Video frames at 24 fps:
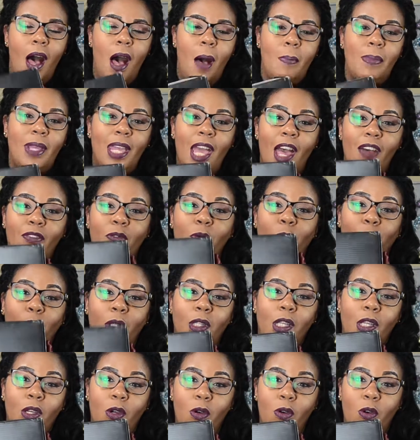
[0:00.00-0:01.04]
They have
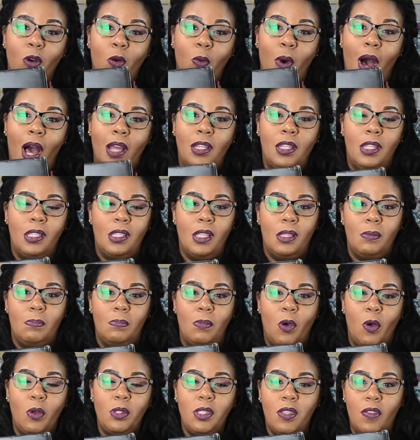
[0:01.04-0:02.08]
really cool watches.
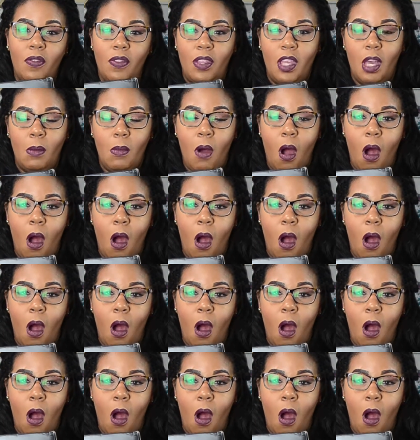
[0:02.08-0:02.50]
Most of them